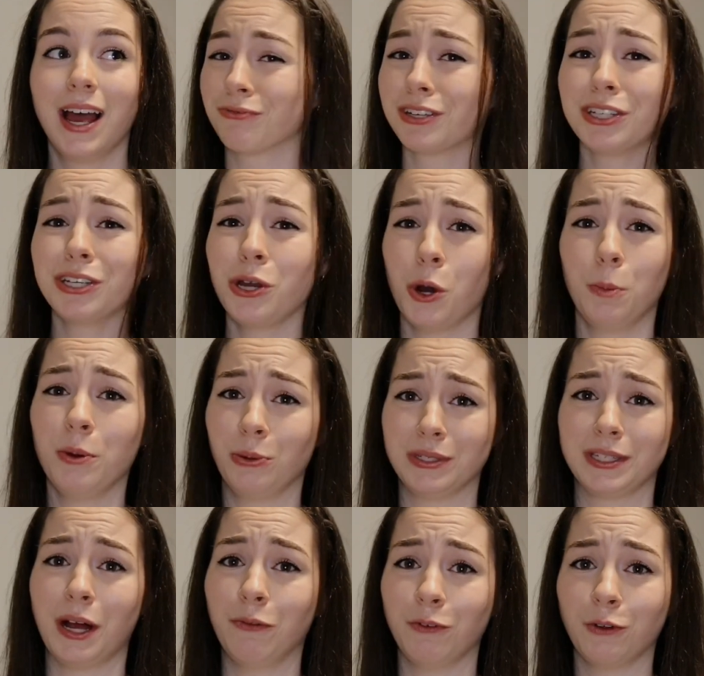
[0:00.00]
I really hope it
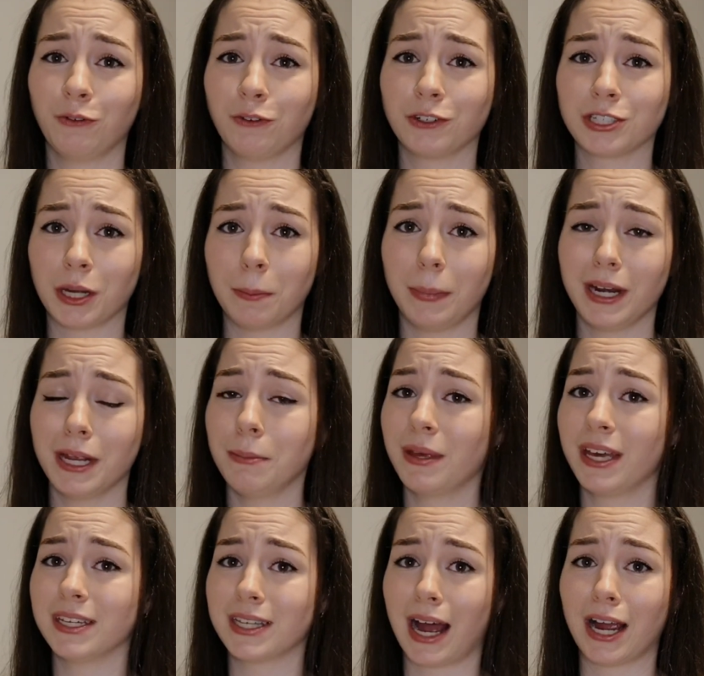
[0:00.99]
was helpful for somebody,
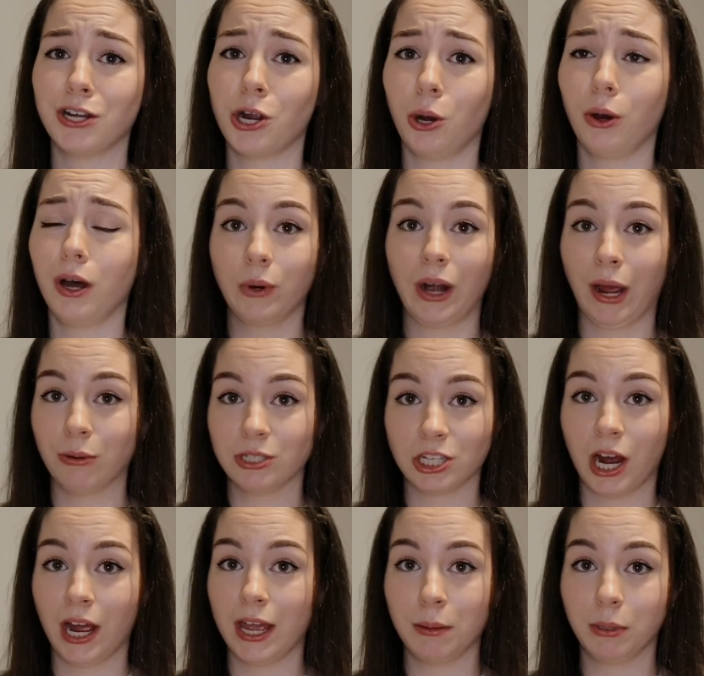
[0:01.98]
because I know when I was
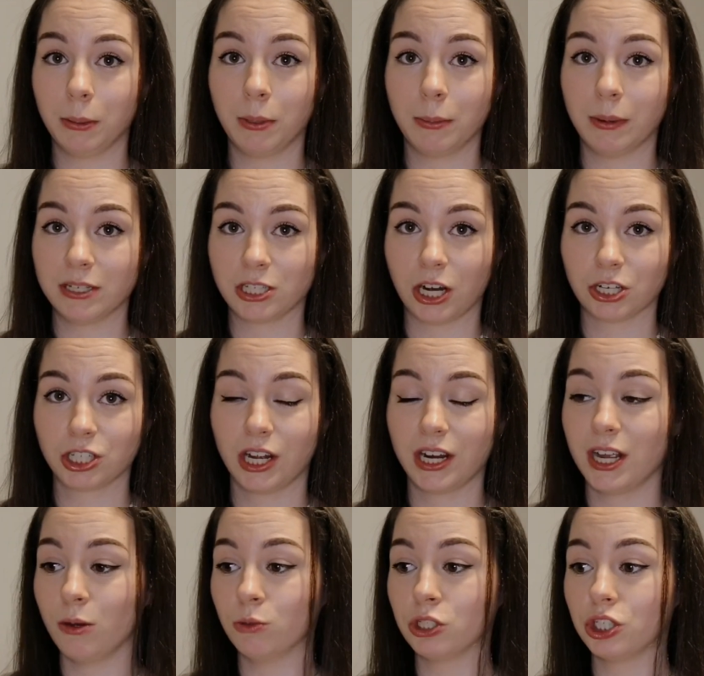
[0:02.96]
not able to put my socks
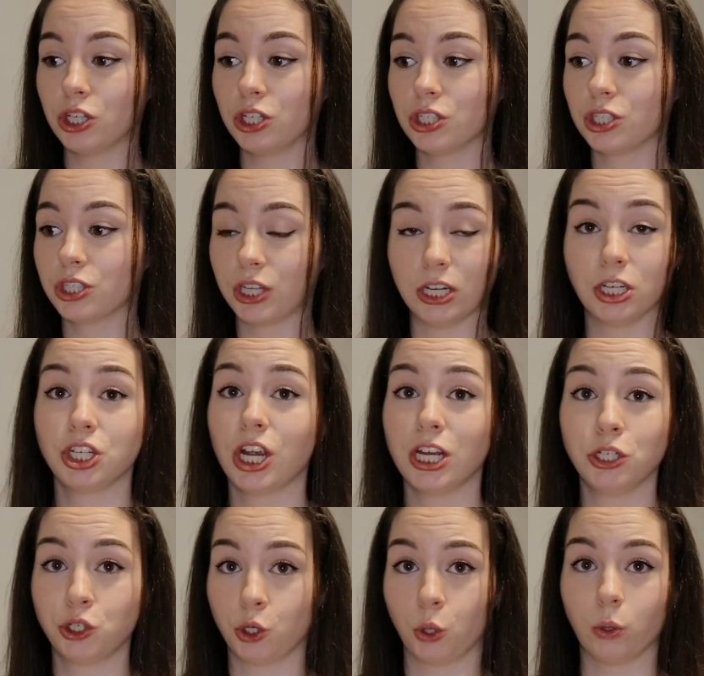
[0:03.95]
on, it was such
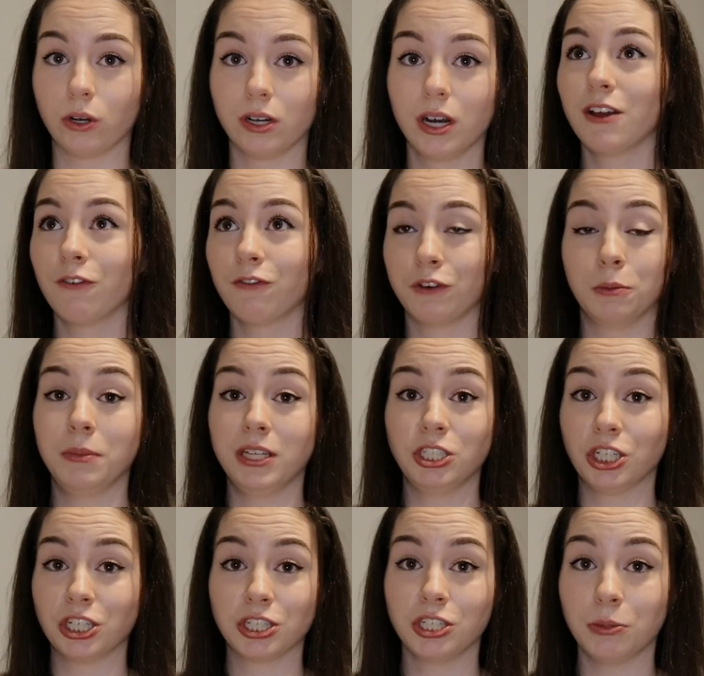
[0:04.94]
a chore for me
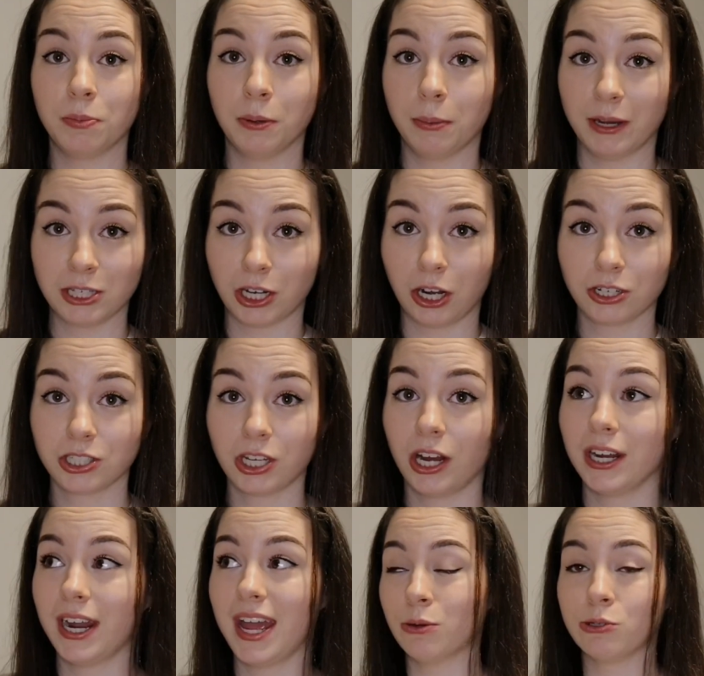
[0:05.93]
just to put my socks
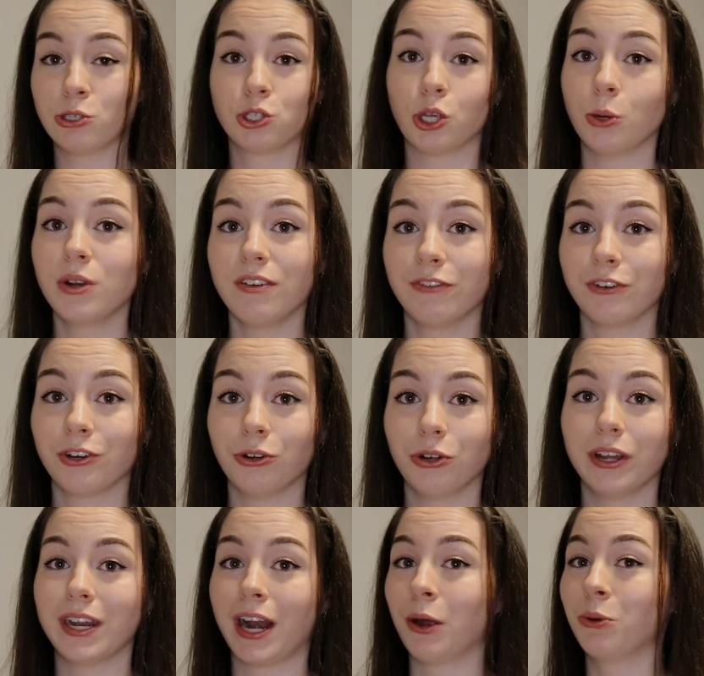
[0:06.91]
on. It was so
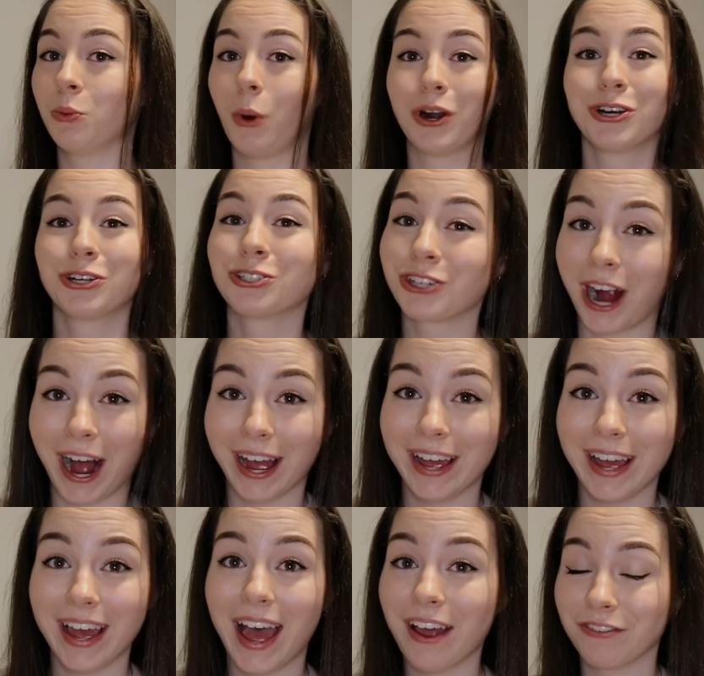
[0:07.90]
difficult and I would want to
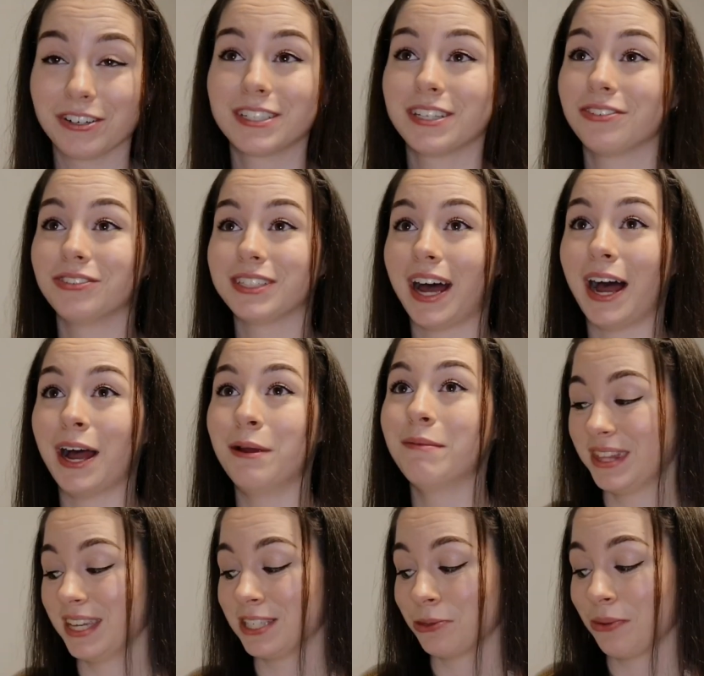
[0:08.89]
cry every single time.
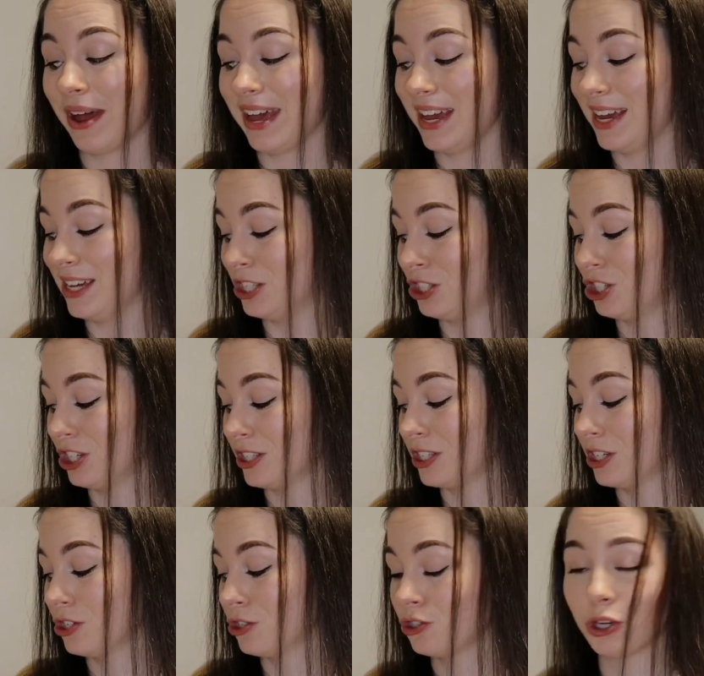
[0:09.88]
But this way is
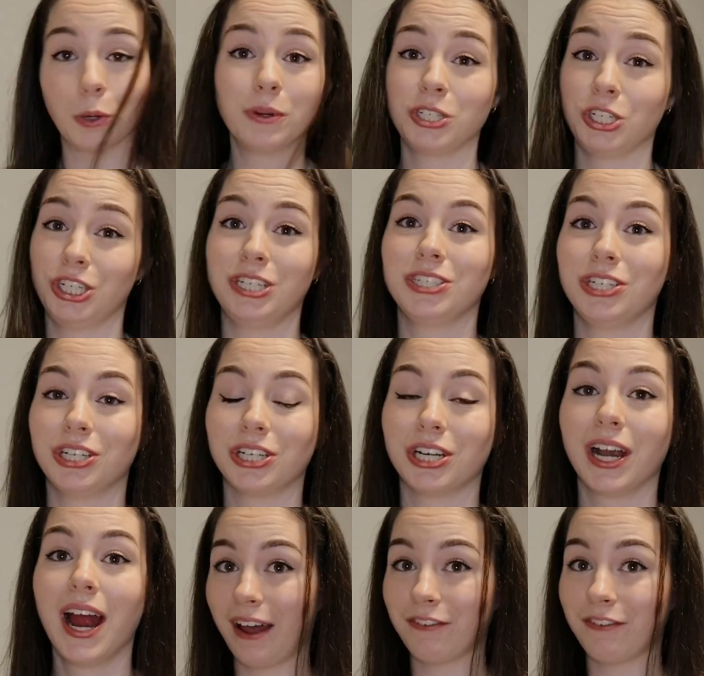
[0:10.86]
just so much easier.